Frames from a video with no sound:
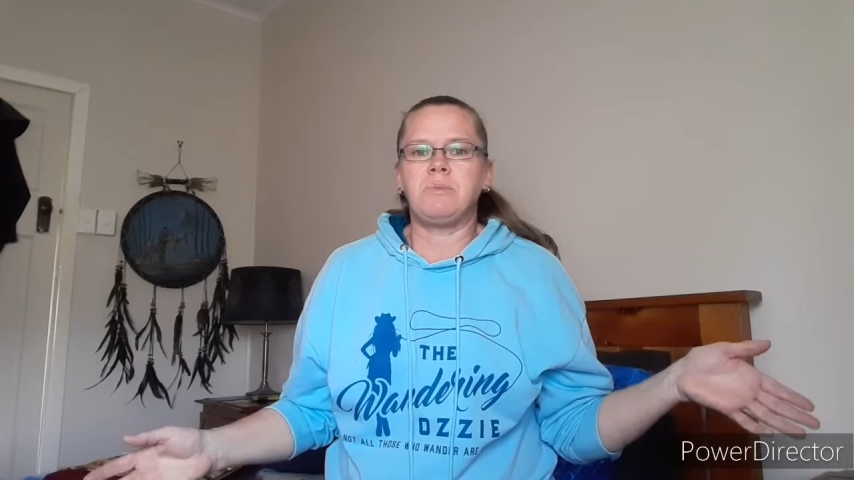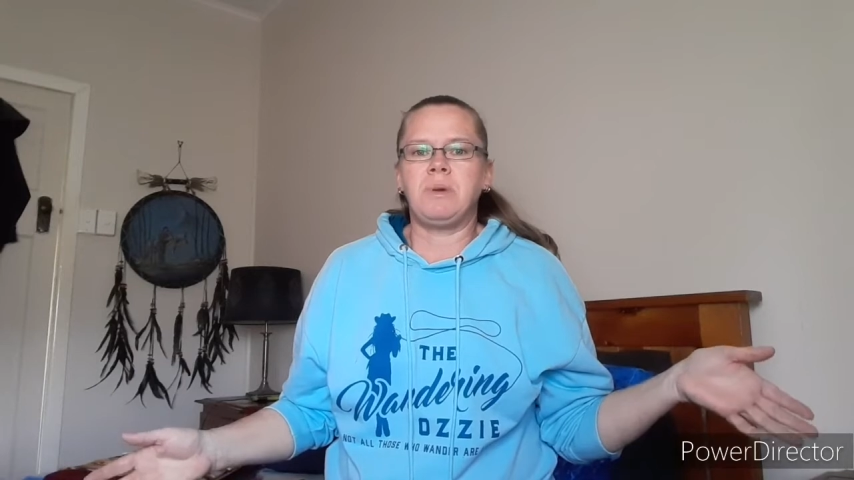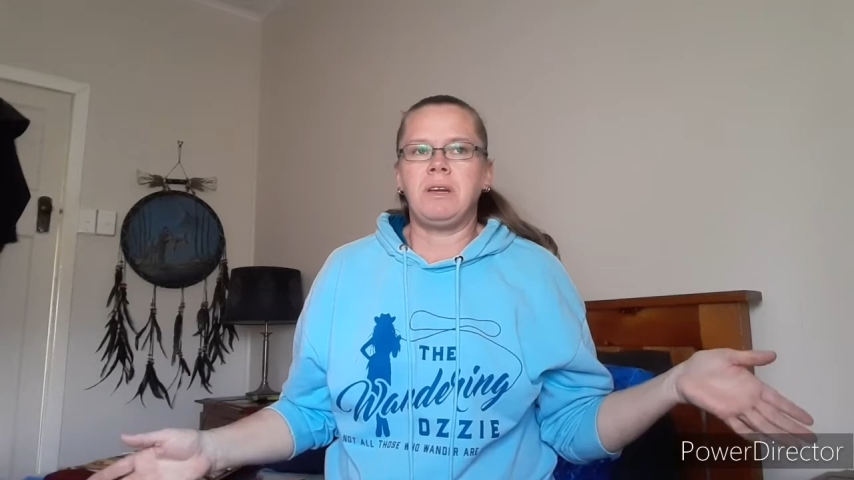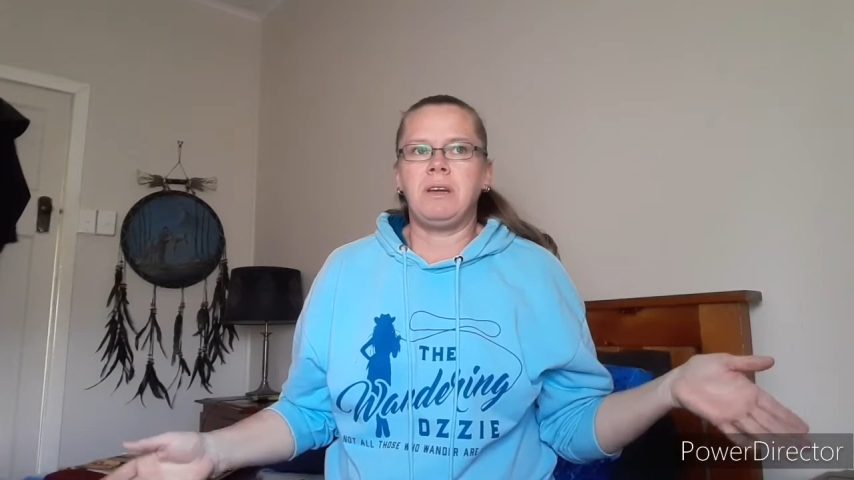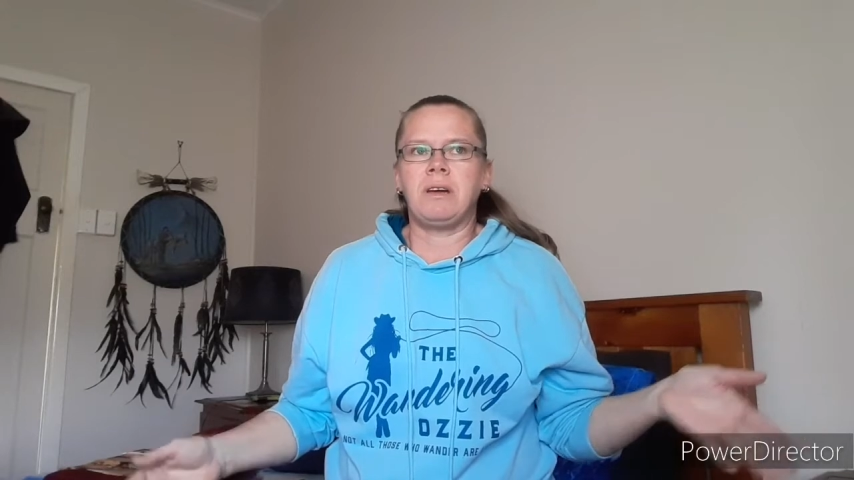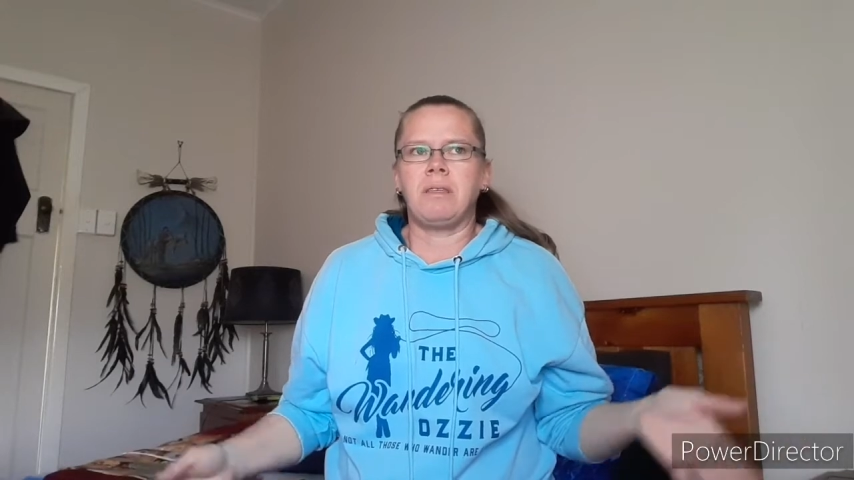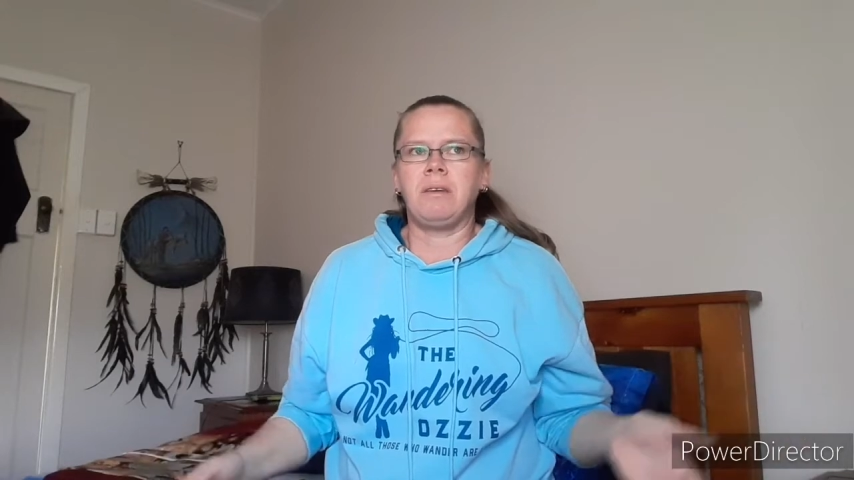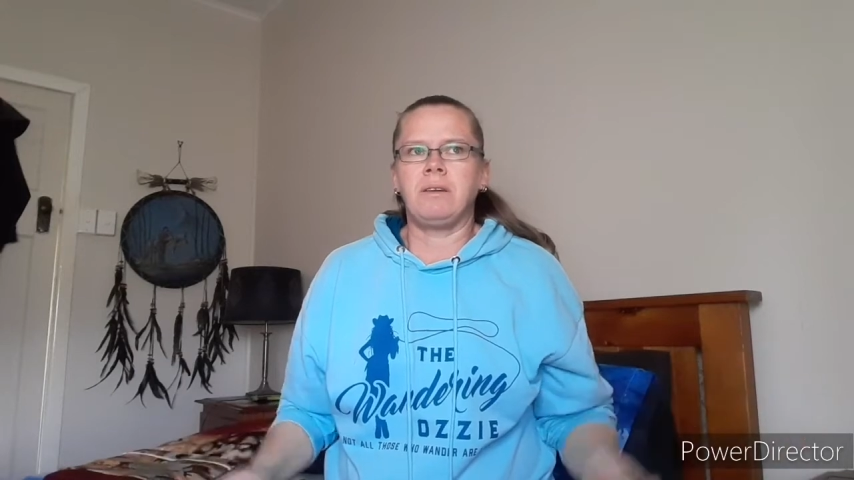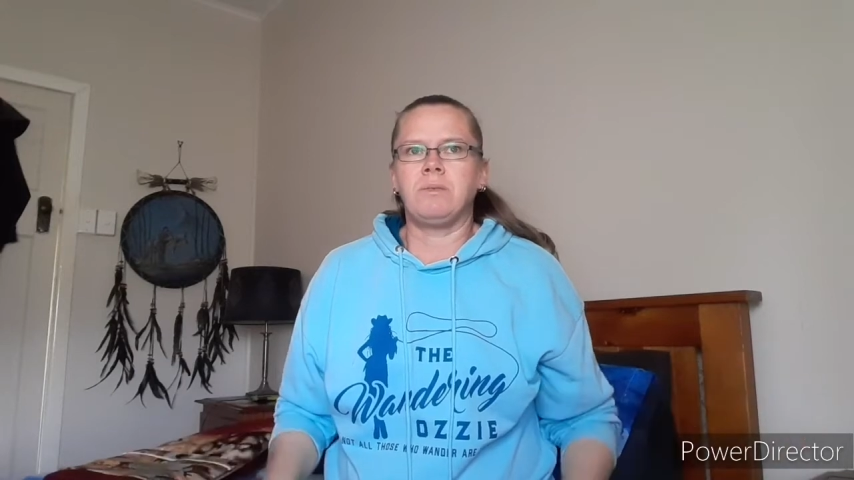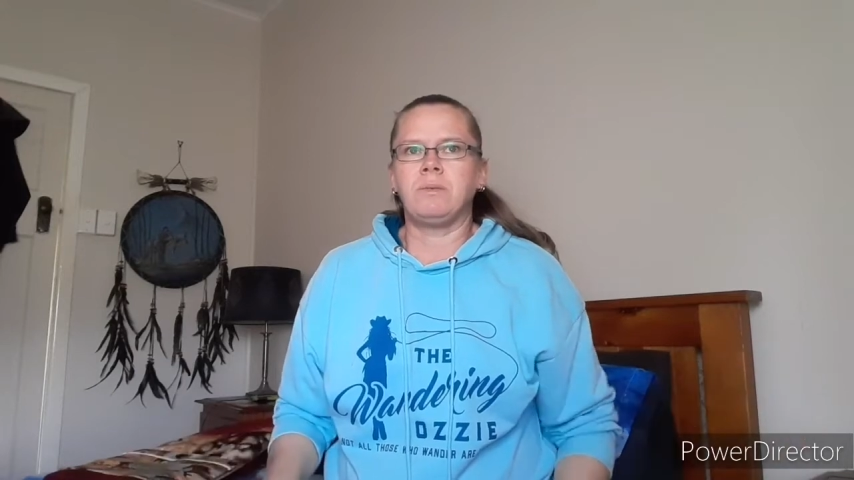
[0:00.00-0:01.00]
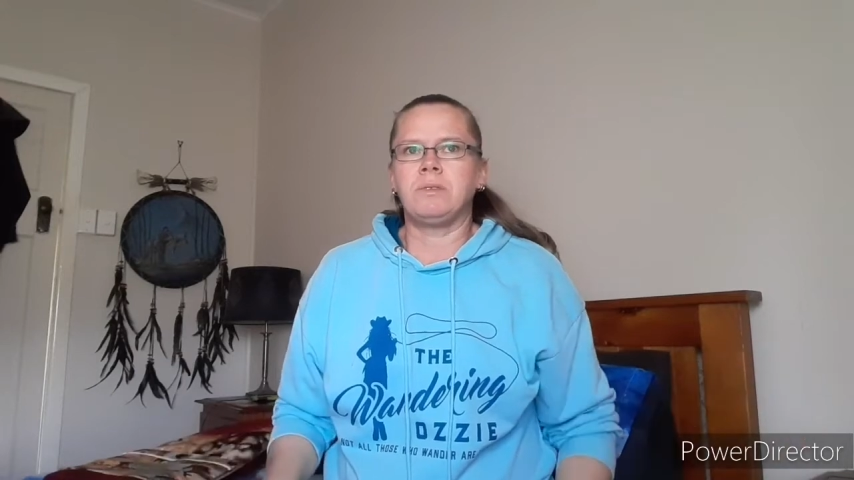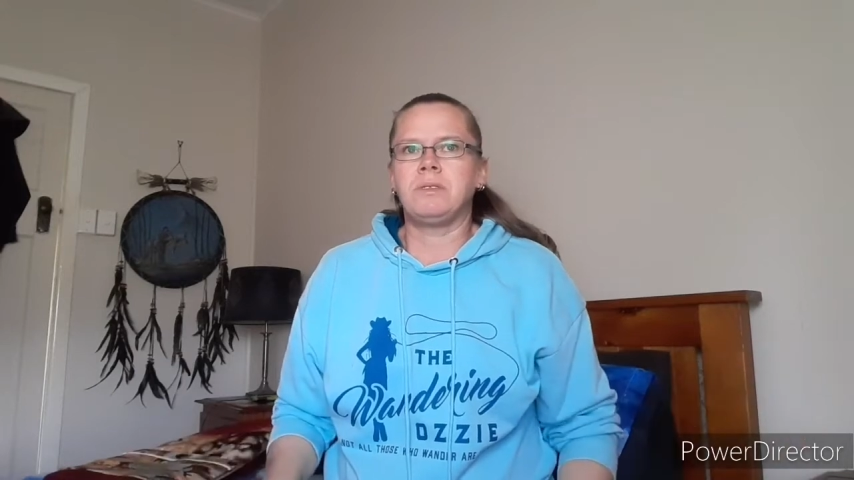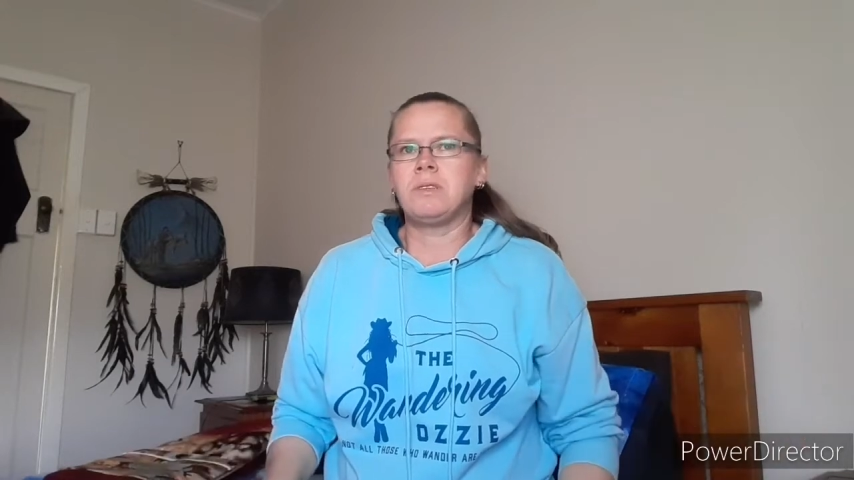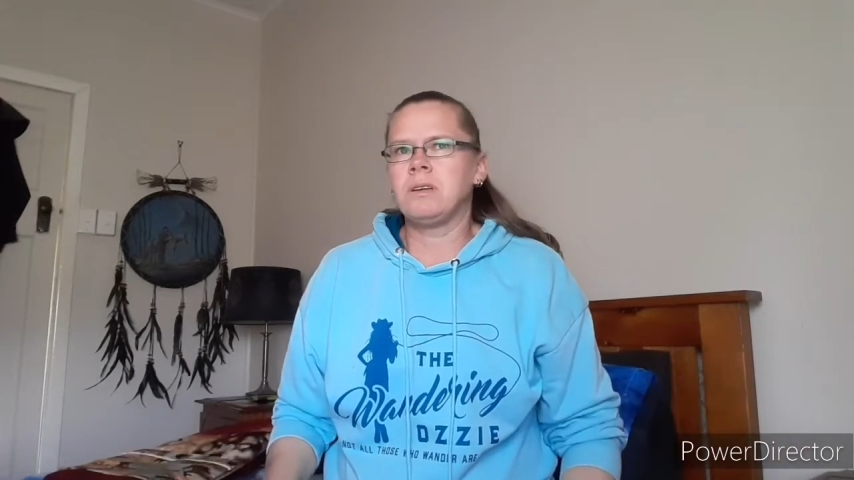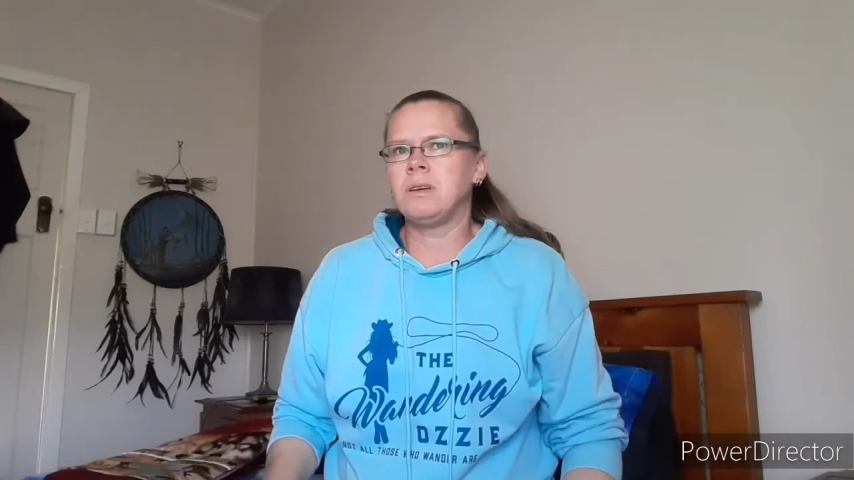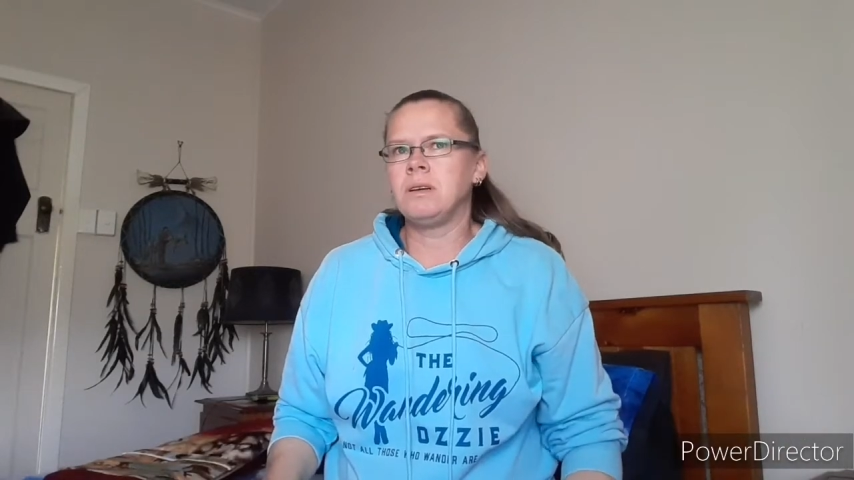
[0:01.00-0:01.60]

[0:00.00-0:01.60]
be, I think it was